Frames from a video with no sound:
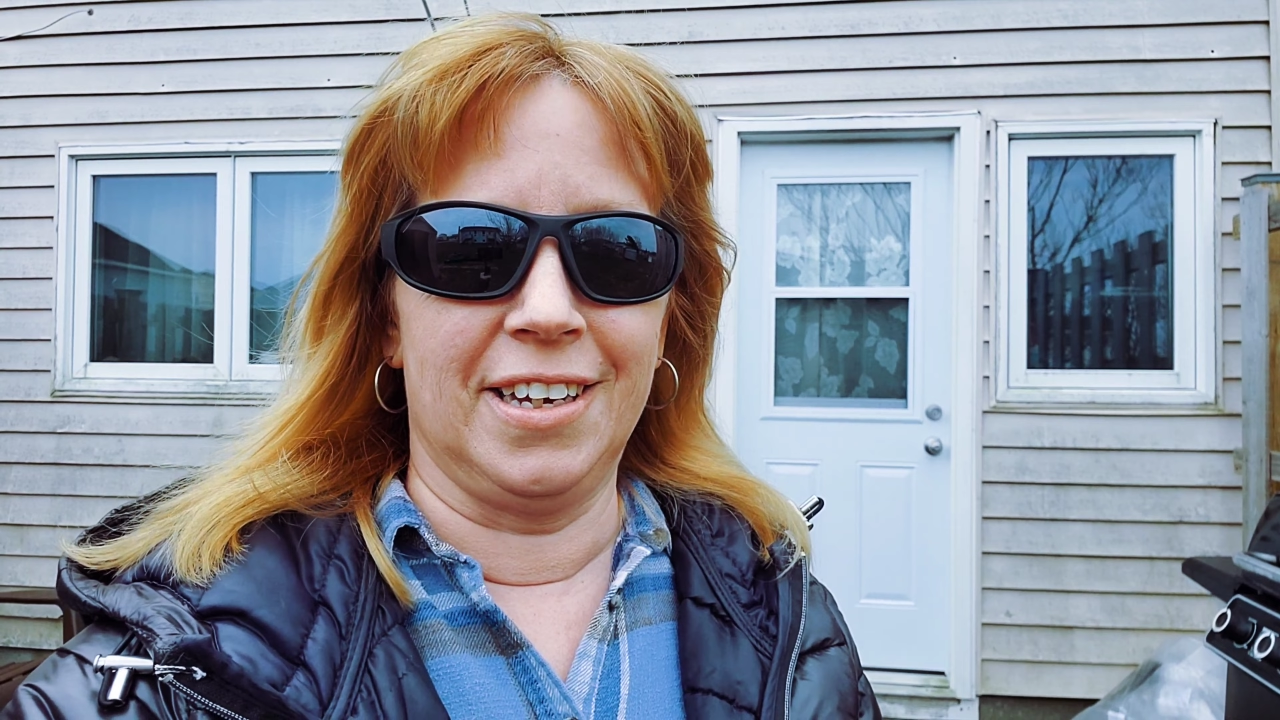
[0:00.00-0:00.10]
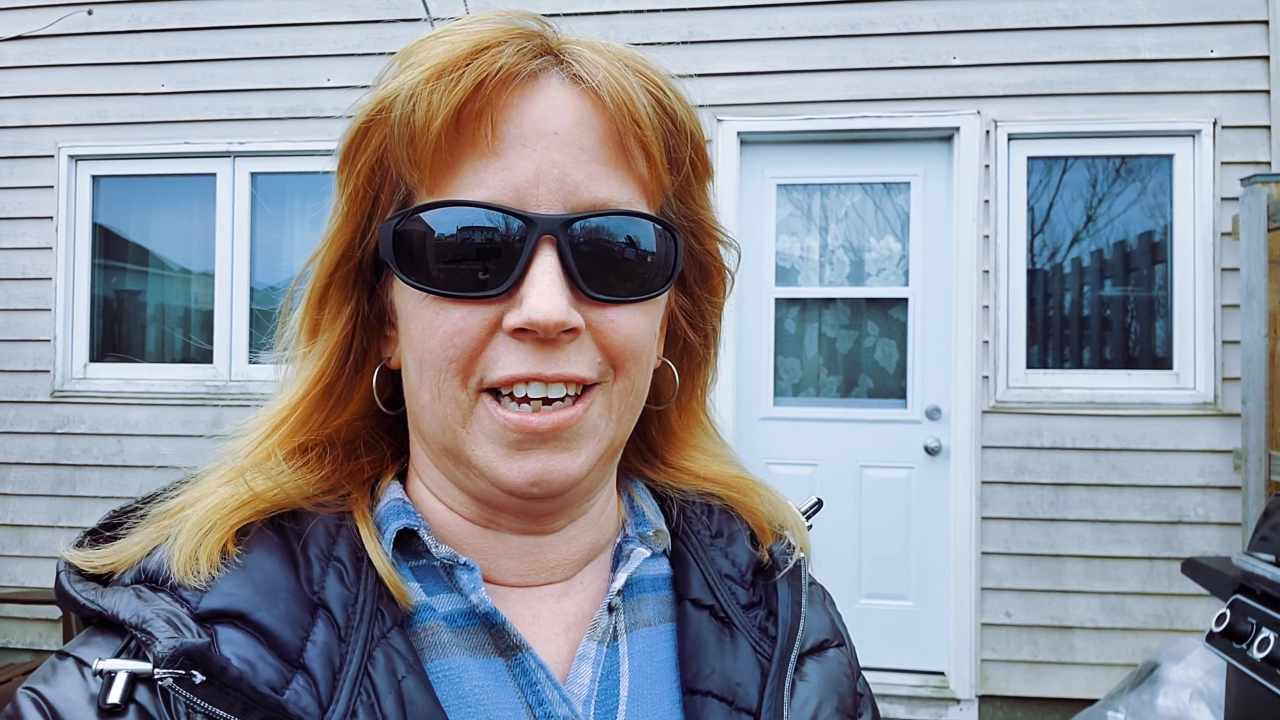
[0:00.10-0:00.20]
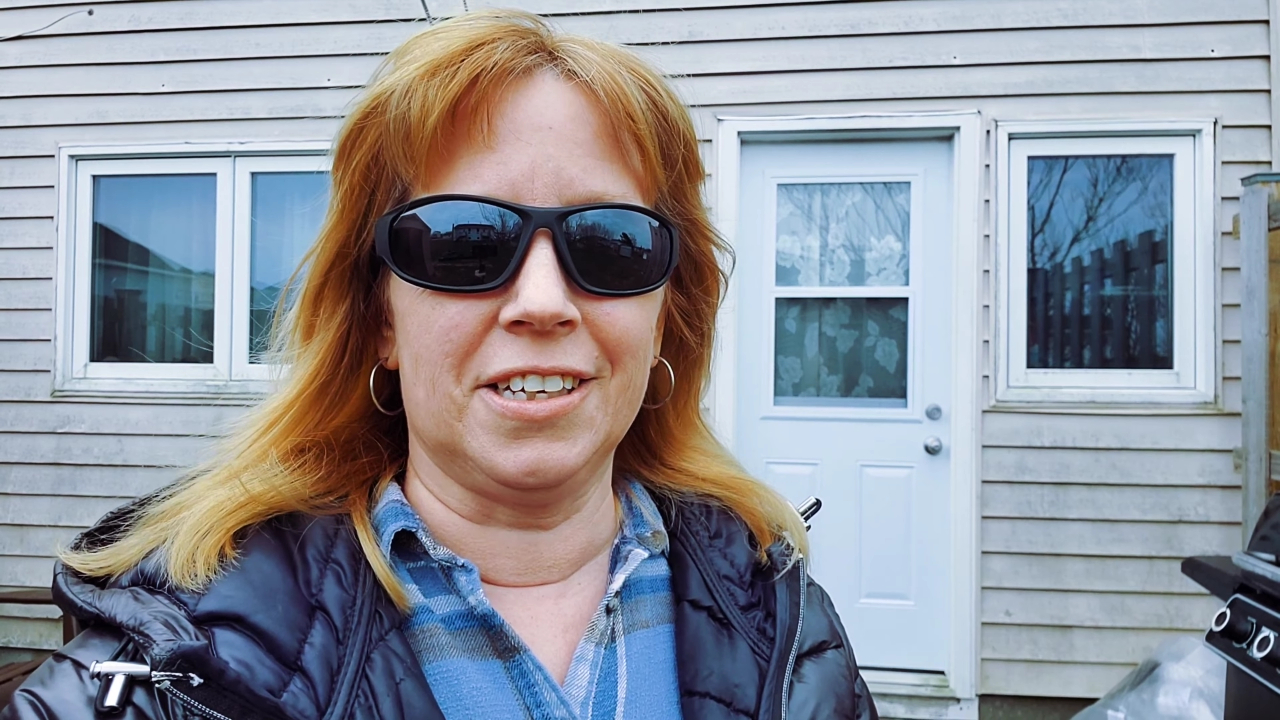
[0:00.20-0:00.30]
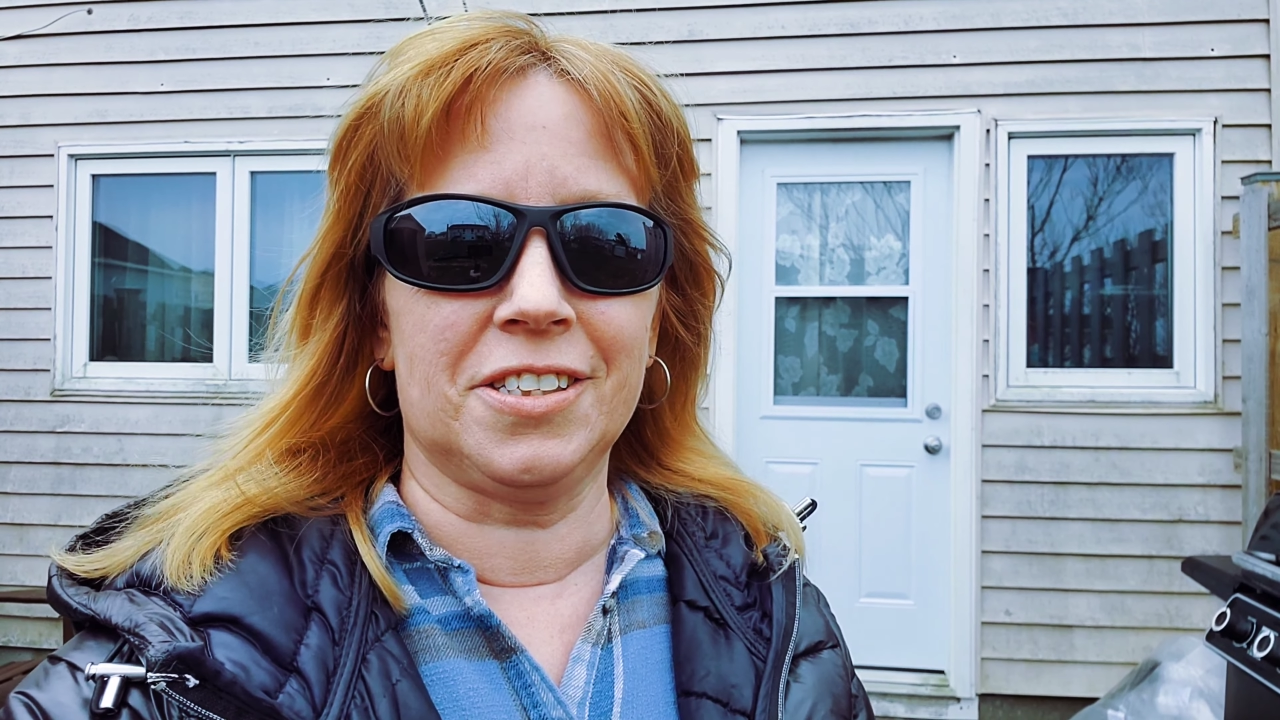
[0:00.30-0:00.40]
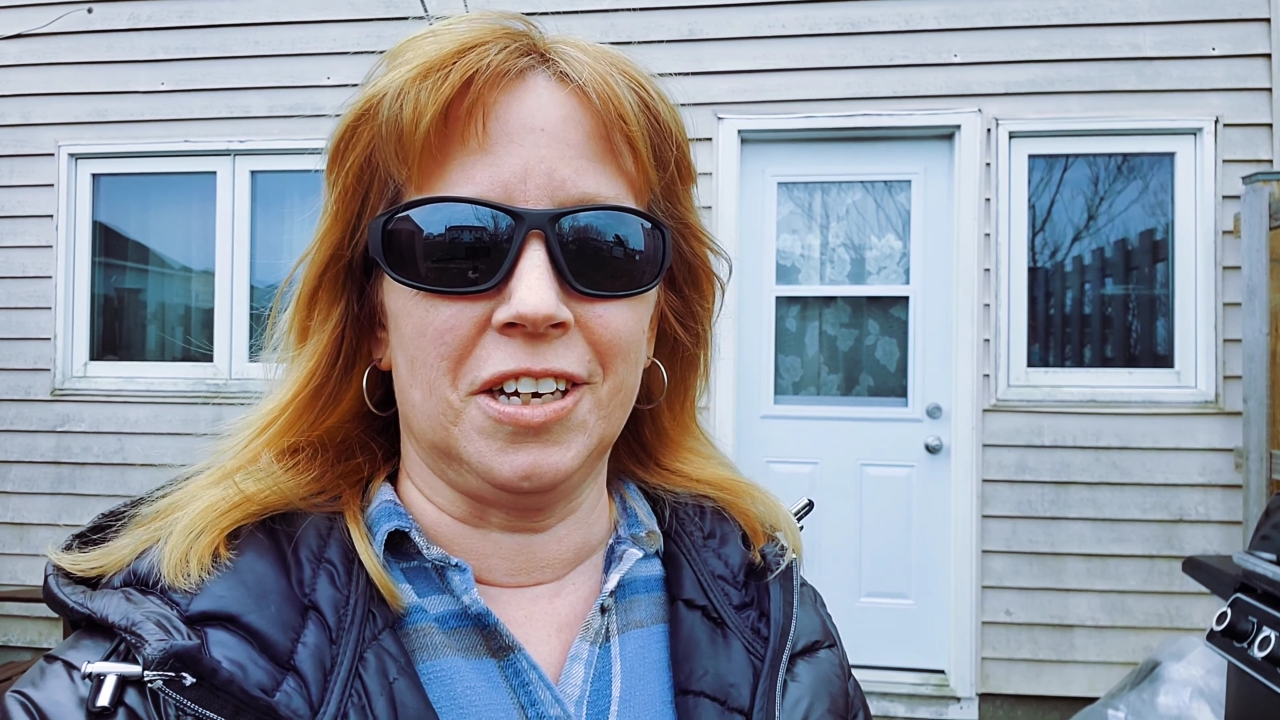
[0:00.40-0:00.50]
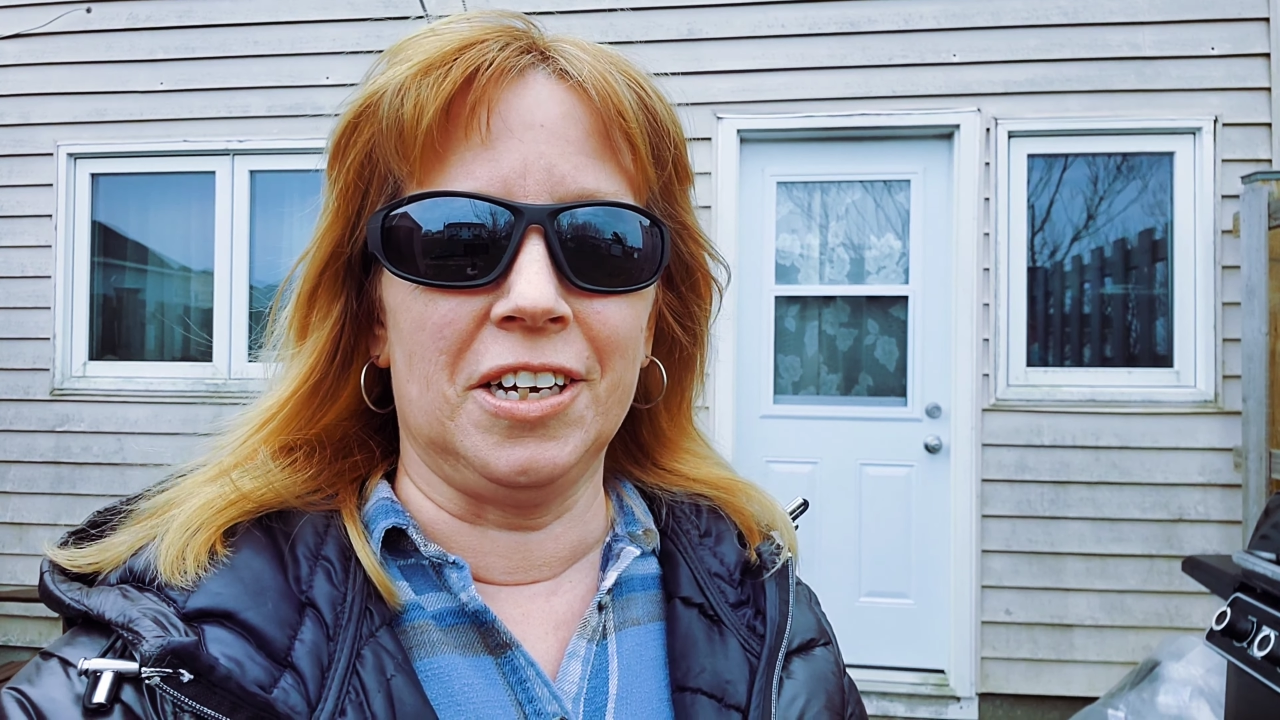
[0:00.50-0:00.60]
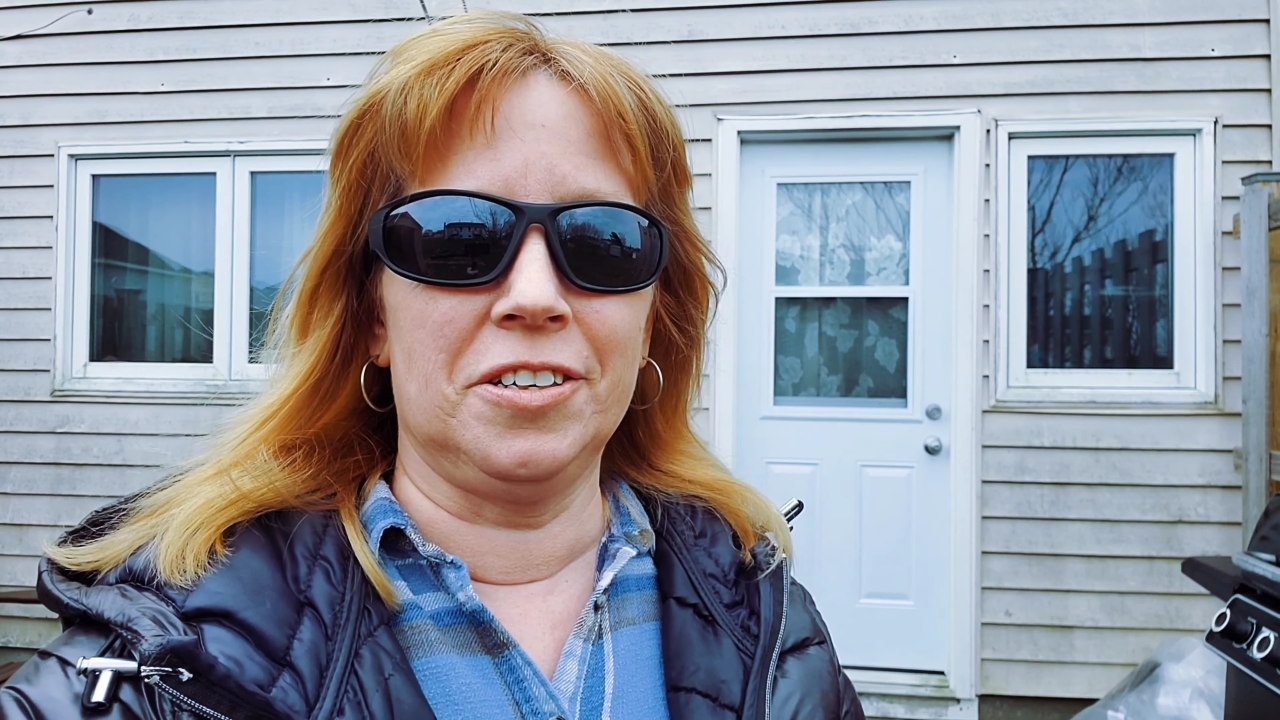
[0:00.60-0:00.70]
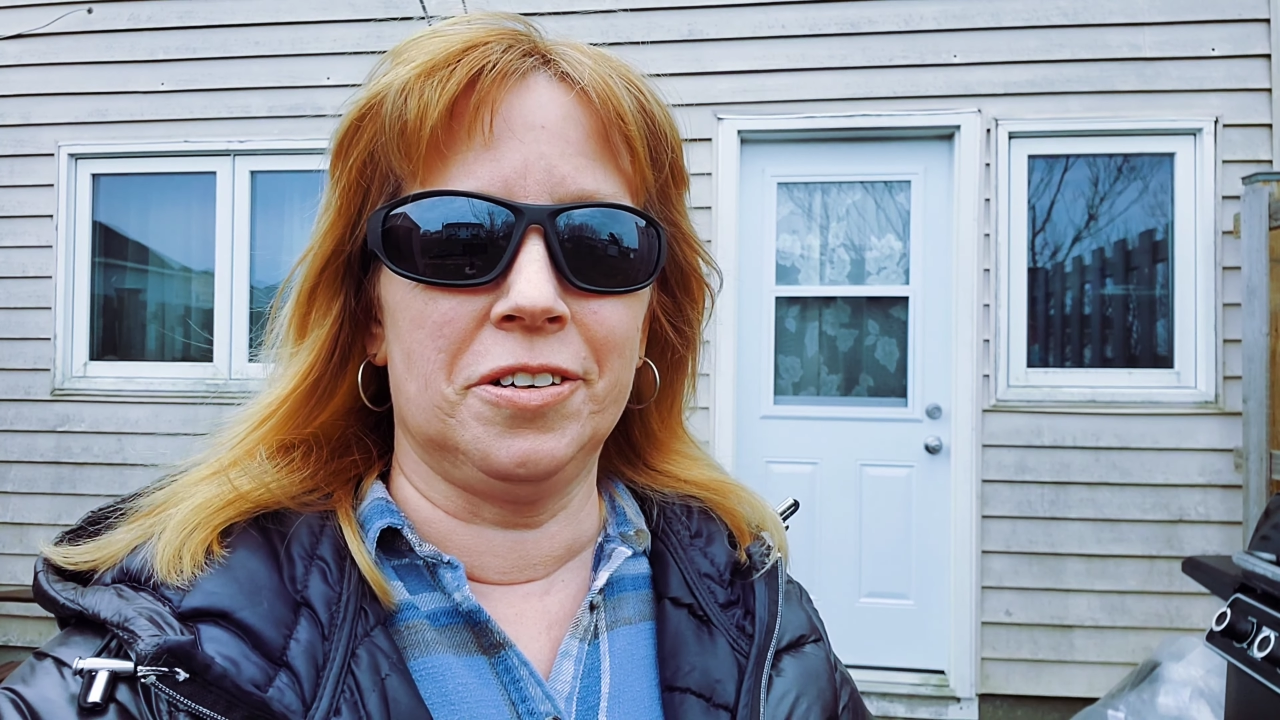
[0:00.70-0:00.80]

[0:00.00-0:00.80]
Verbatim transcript: Yes, I